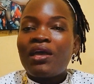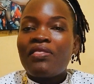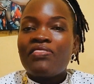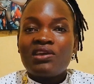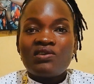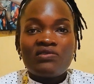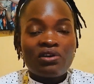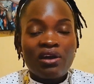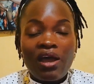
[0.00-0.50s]

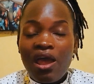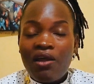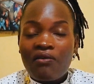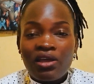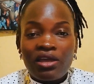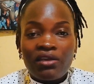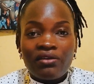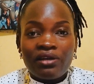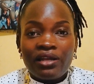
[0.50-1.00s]
They require
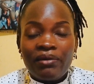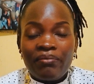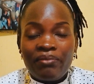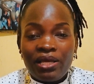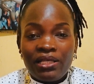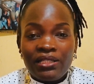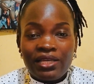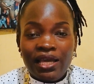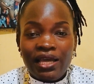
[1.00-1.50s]
regular
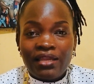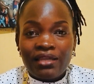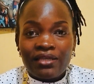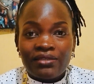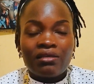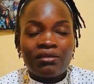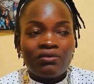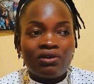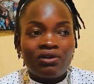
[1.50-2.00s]

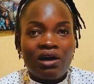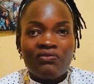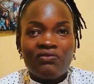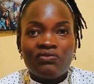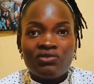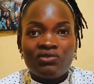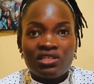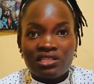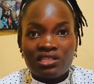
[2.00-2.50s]
maintenance. You have
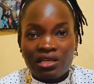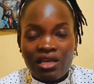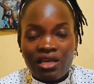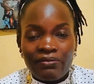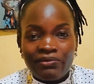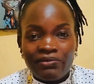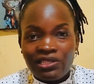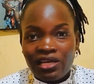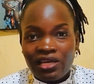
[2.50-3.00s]
to
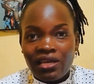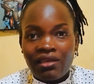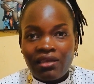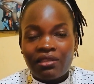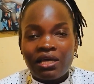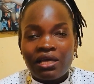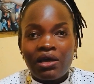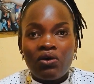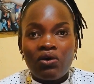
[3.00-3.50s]
keep
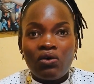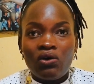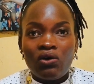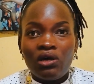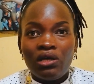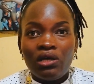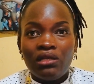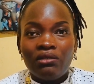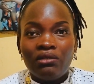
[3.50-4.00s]
checking the
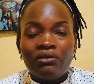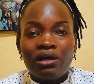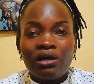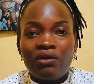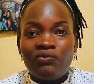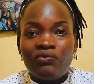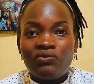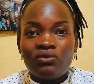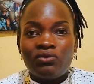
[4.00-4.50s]
oil, you
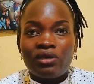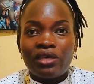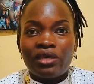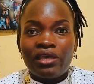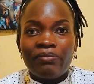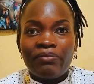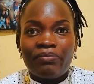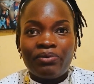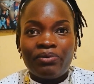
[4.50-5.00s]
have to
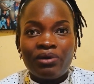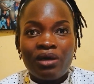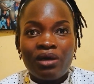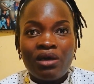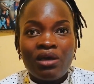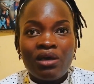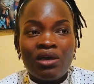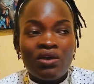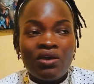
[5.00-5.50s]
keep,
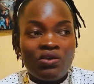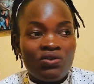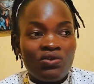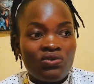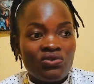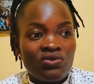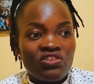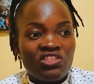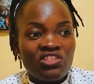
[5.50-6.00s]
you
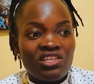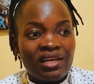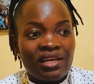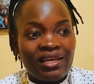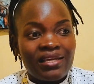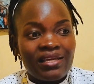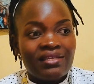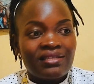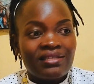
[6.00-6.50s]
know,
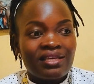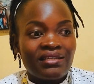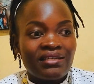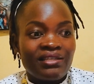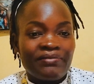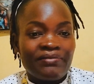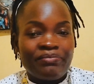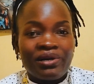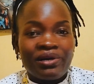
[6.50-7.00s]
checking
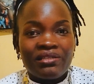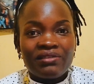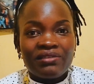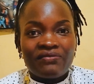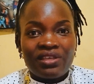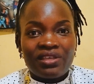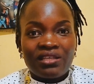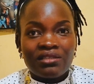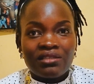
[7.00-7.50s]
certain parts
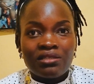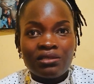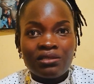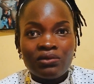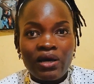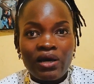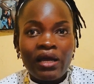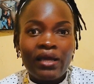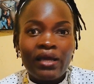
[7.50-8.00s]
if they're
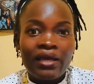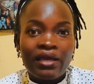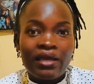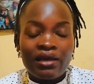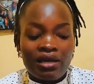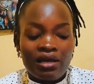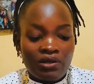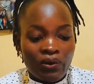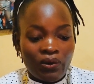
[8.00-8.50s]
still
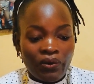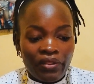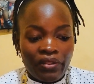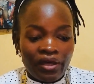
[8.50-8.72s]
working and all